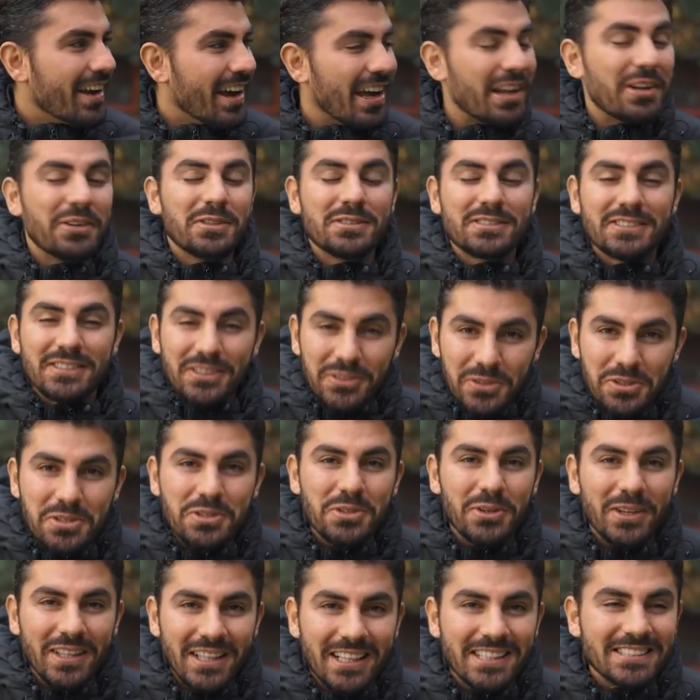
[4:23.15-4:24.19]
and it was
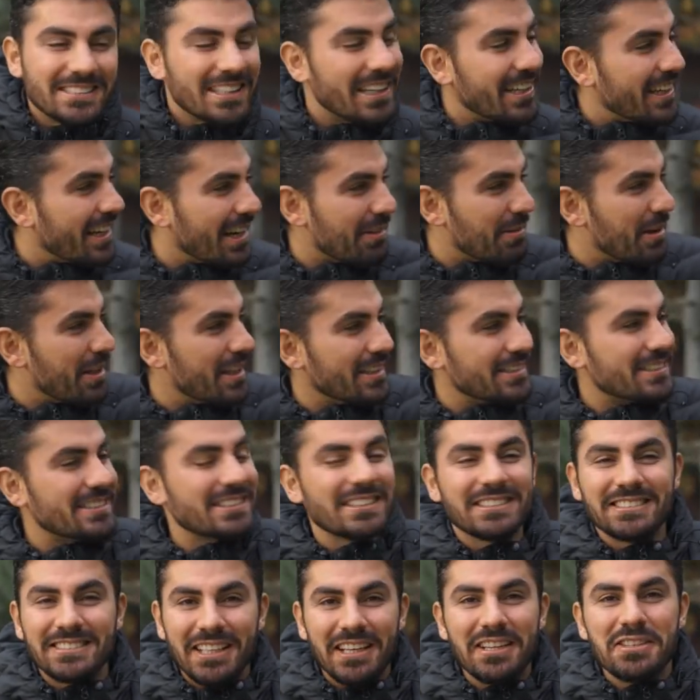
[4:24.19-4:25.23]
really exciting. I mean, this is
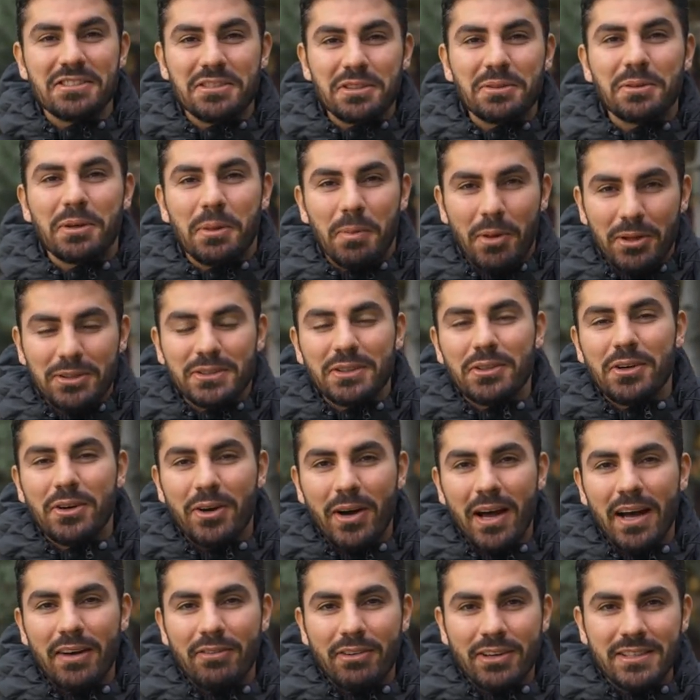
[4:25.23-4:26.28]
exciting too. We're about to go
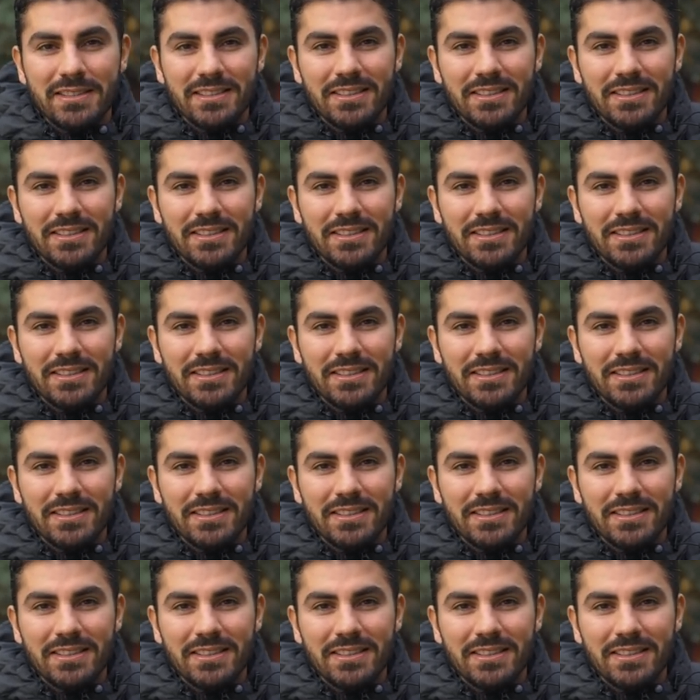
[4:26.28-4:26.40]
have our